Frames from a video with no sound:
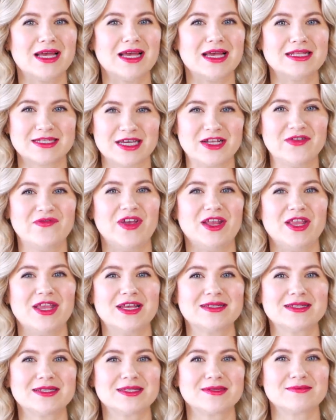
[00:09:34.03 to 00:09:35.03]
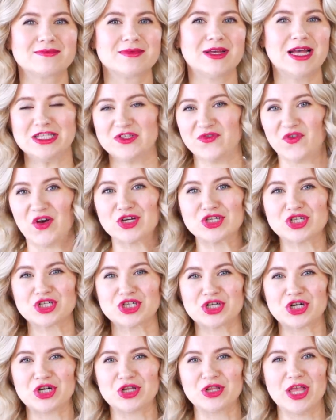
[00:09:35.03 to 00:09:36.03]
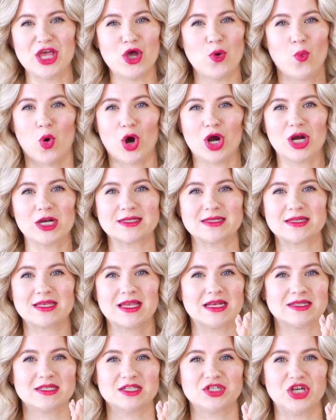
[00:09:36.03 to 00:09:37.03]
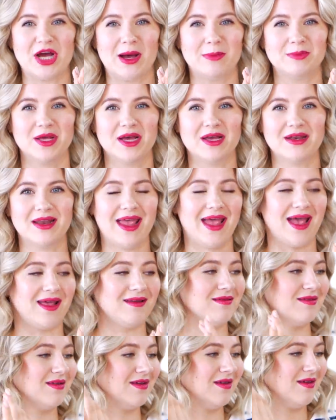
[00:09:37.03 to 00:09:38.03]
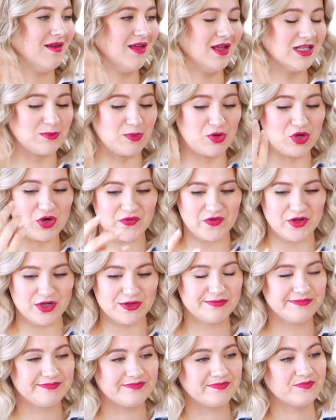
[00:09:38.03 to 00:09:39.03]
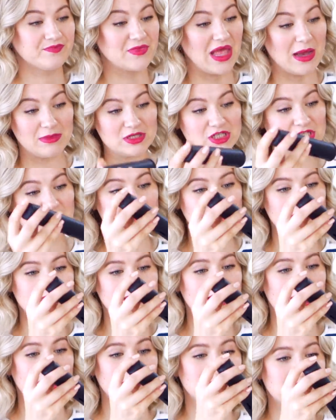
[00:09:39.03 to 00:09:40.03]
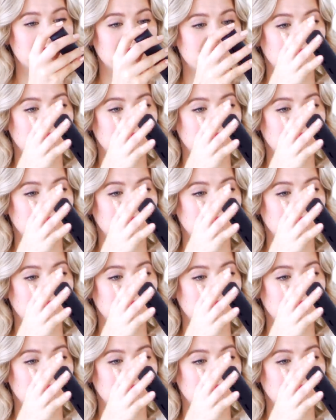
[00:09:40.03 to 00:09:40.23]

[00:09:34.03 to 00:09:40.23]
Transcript: It's convenient, it's functional, it works, gets the job done, and it's beautiful. Not much else to say.